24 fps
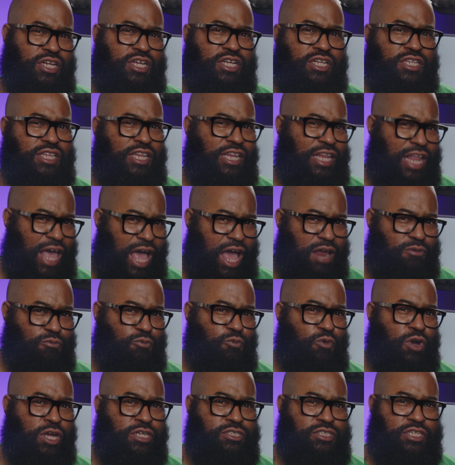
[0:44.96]
a lot
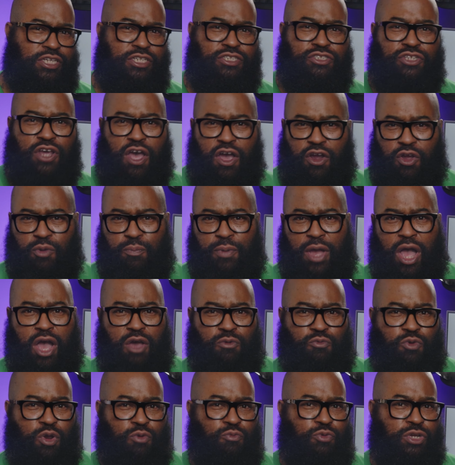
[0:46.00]
one can talk
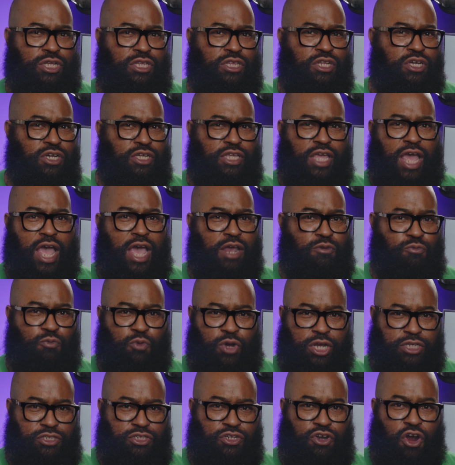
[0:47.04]
about when we look at
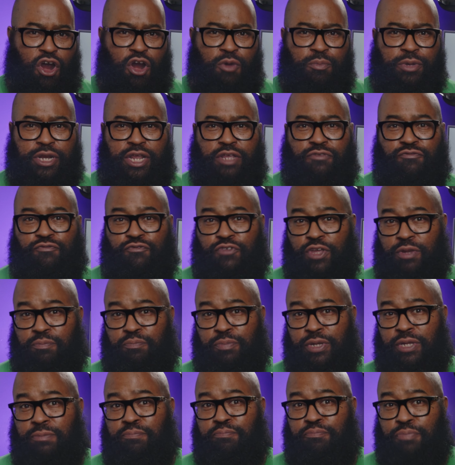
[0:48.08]
what Garmin and
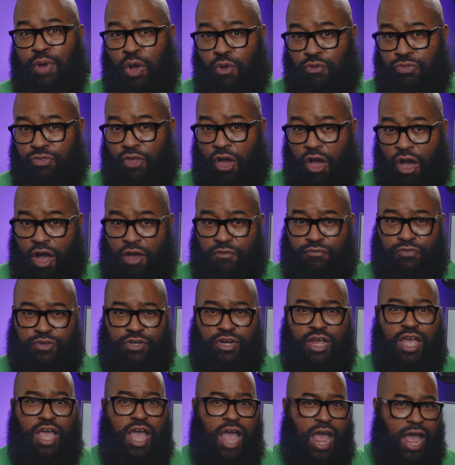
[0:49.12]
Fitbit both
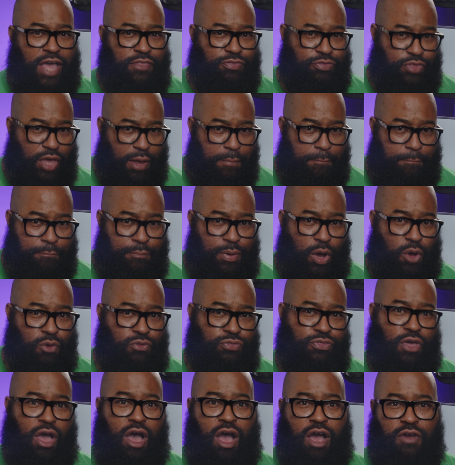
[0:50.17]
offer, and they
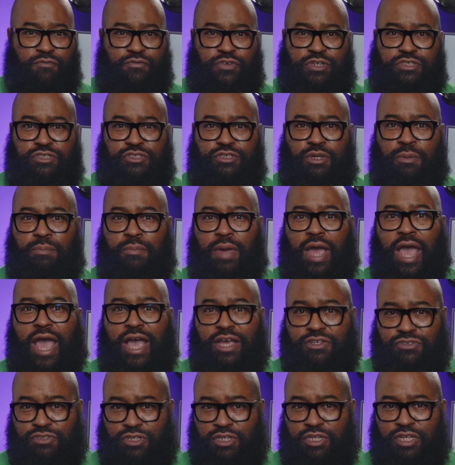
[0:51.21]
both offer some
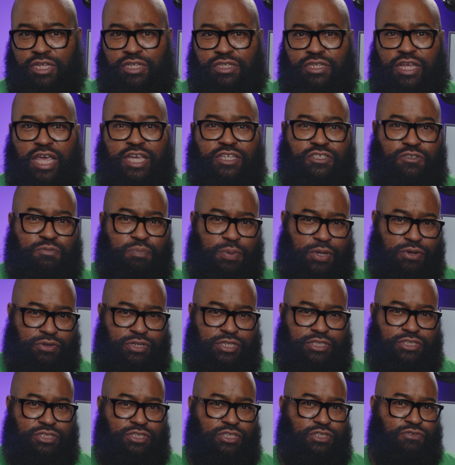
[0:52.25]
excellent
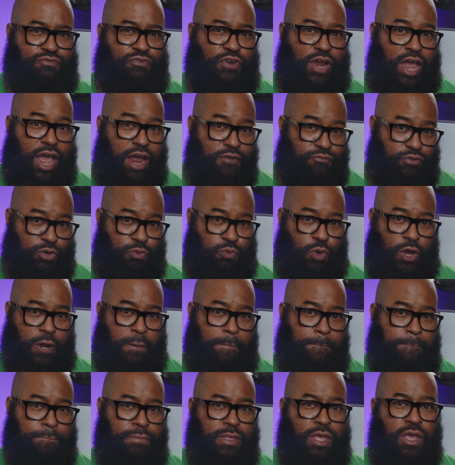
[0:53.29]
experiences for everyone.
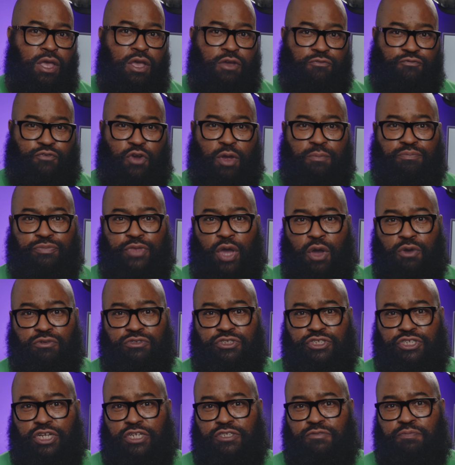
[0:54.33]
From
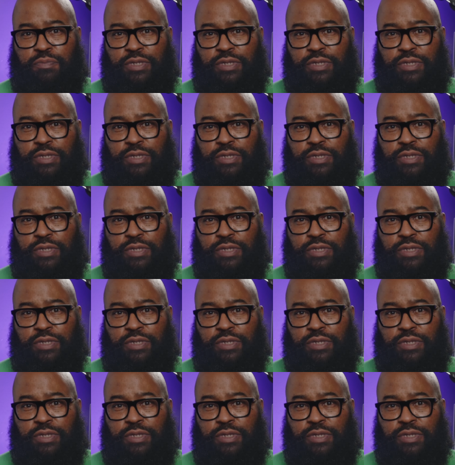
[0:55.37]
those just